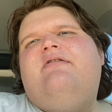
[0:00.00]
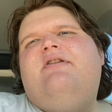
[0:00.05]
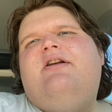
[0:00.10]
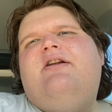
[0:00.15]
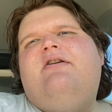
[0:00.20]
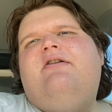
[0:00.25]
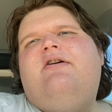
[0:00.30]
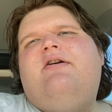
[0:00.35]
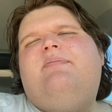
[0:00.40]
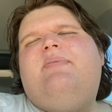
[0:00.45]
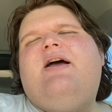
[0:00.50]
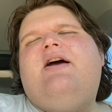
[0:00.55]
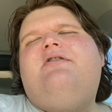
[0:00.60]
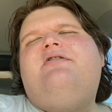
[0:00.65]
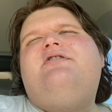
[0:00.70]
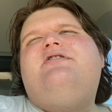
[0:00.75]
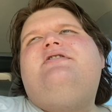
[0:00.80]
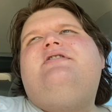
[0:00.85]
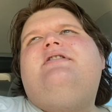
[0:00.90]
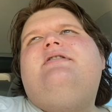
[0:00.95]
you know, a
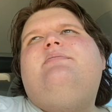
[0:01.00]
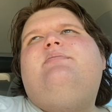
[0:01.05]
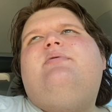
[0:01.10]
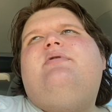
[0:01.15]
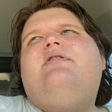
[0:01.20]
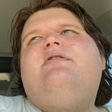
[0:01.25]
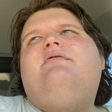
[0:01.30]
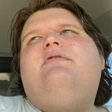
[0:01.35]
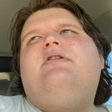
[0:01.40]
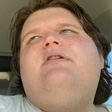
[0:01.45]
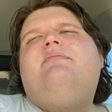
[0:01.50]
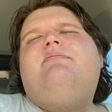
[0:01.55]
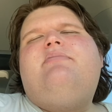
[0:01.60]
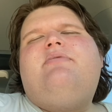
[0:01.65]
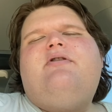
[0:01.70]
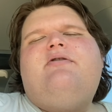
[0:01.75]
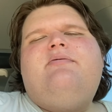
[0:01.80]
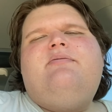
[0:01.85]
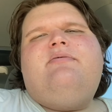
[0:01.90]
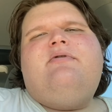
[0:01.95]
power trip and want to
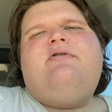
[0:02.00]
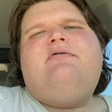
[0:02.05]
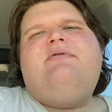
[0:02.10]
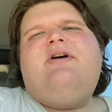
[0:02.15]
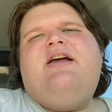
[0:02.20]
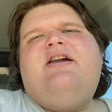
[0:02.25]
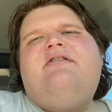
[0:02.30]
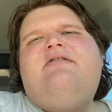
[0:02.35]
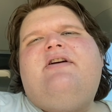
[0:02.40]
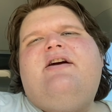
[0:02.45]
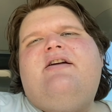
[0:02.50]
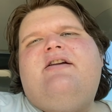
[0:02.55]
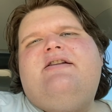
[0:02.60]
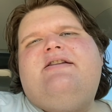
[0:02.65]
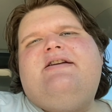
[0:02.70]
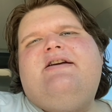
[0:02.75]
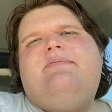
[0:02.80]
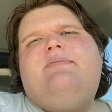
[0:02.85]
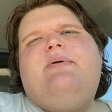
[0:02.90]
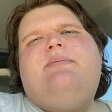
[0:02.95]
throw their weight around and
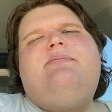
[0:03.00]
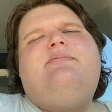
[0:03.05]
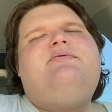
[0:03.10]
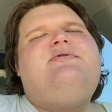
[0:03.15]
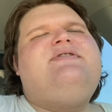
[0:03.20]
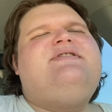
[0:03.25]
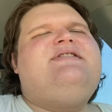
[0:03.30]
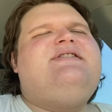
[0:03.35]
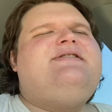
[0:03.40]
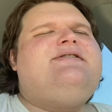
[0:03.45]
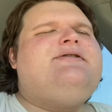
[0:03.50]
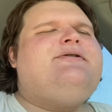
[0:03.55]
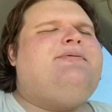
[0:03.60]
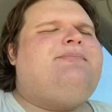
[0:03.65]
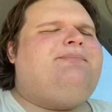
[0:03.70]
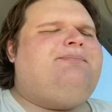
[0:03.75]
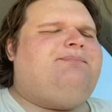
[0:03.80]
tell people what to do.